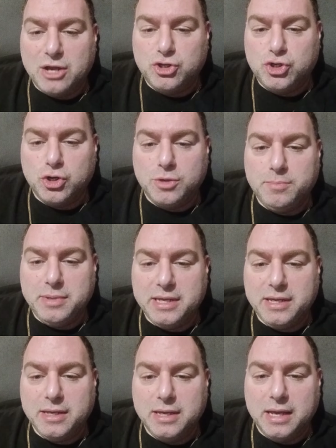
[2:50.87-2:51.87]
should
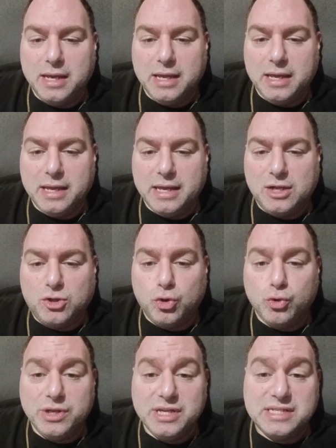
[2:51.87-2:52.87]
be
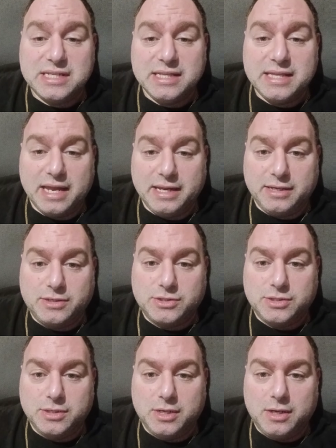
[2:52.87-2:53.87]
including
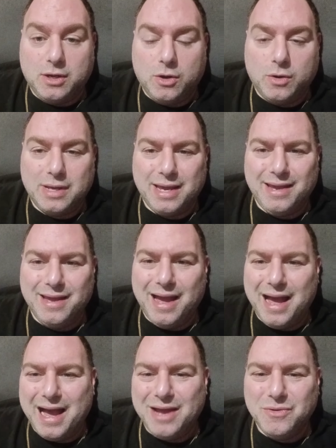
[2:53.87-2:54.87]
synthetics. Okay.
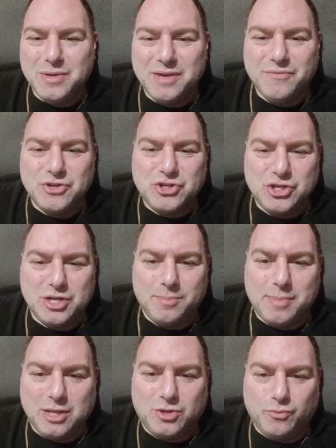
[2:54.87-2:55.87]
I don't give a shit
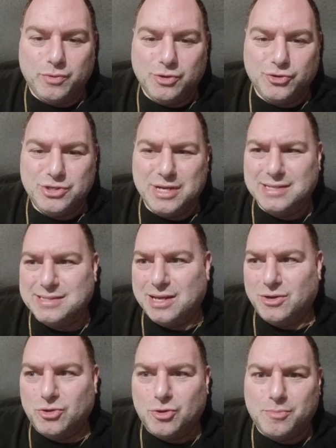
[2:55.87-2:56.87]
about the real shares.
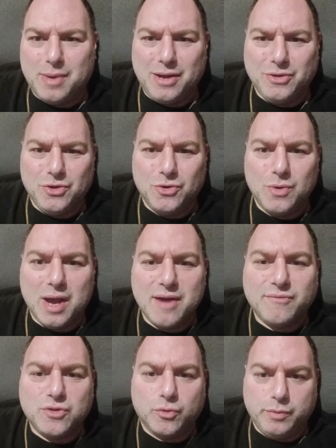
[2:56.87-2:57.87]
I don't know about you.
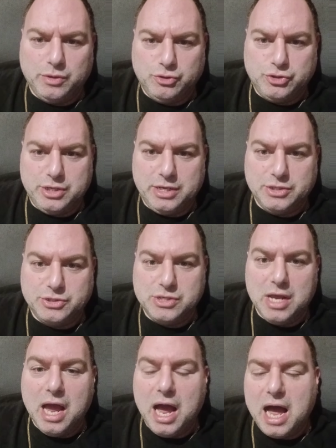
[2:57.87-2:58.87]
F the real
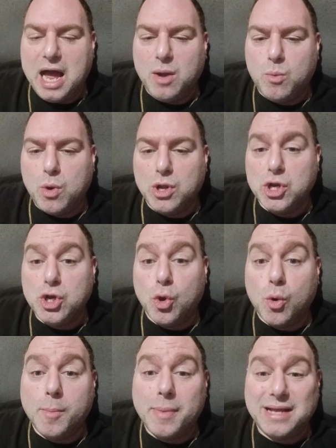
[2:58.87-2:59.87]
shares. I want to
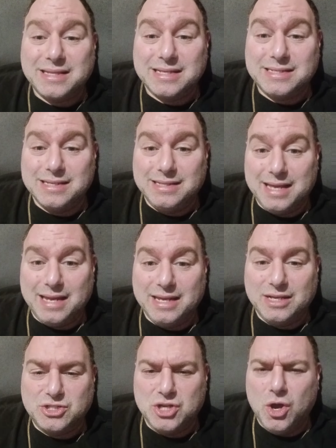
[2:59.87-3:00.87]
know about the
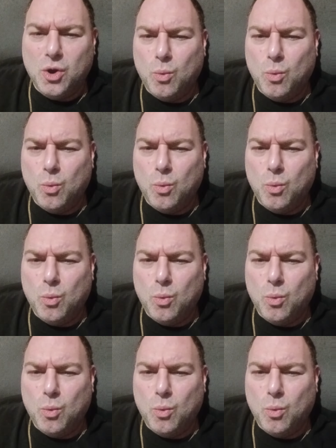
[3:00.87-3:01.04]
synthetics.